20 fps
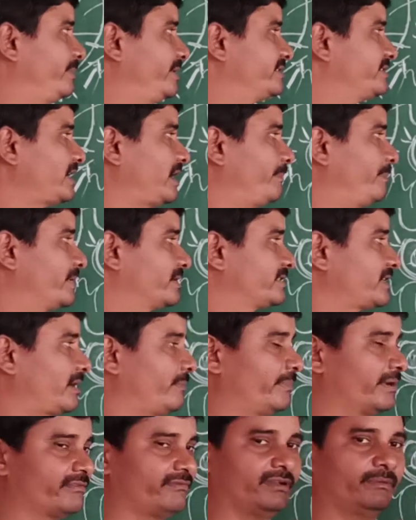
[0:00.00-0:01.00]
means upper
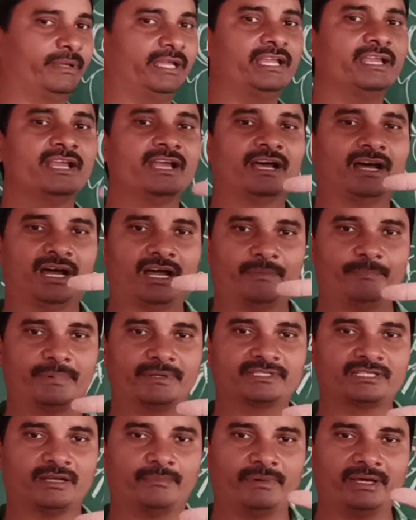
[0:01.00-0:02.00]
chamber
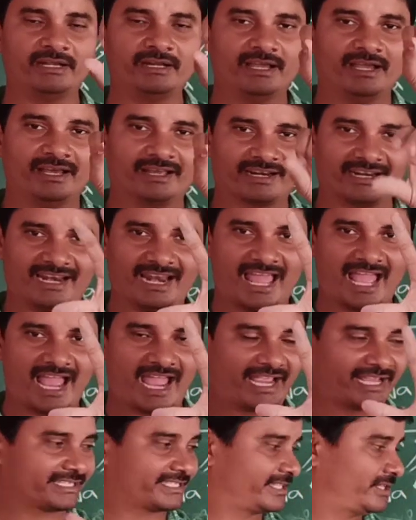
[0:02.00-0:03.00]

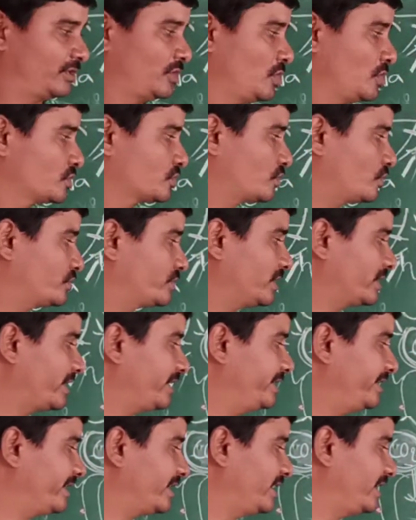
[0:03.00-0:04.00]
relaxed. So
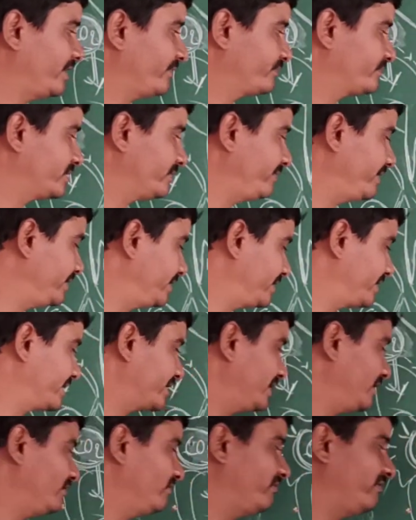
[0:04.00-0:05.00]
children here left
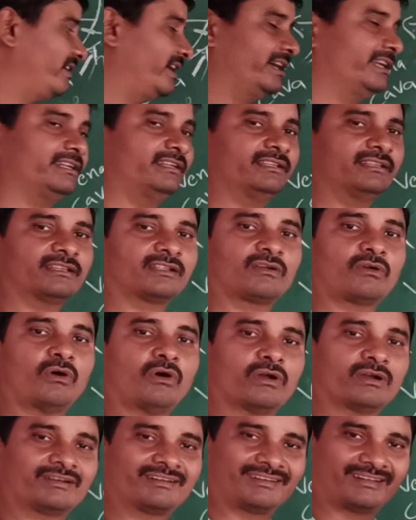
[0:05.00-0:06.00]
ventricle when
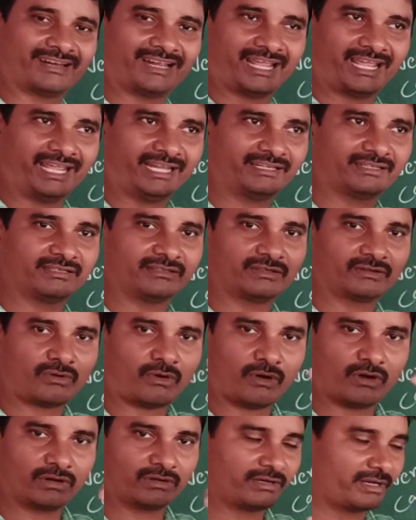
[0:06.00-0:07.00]
contract,
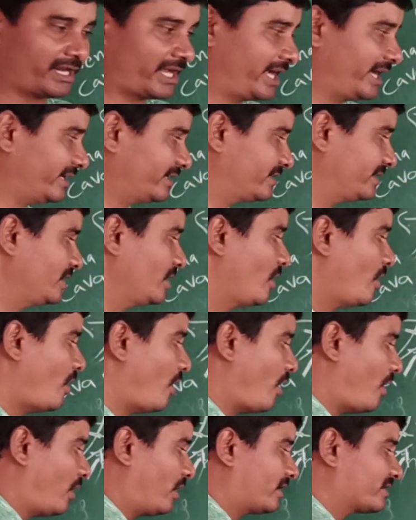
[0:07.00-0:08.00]

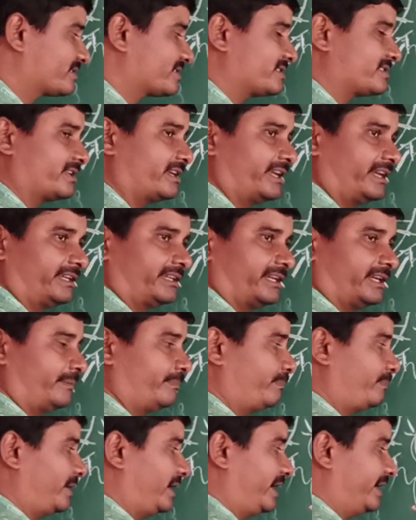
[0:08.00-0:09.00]

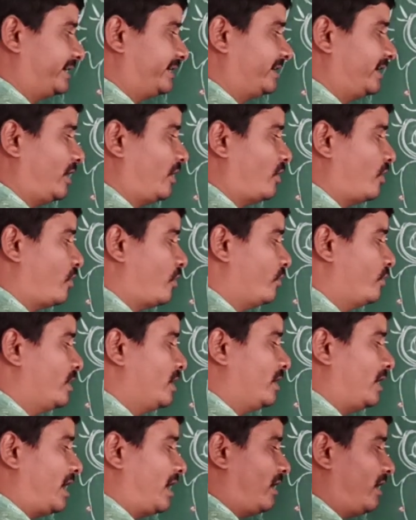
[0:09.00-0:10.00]
oxygenated blood now
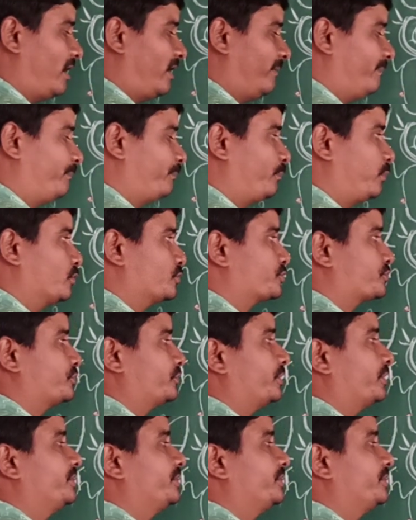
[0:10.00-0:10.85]
pushed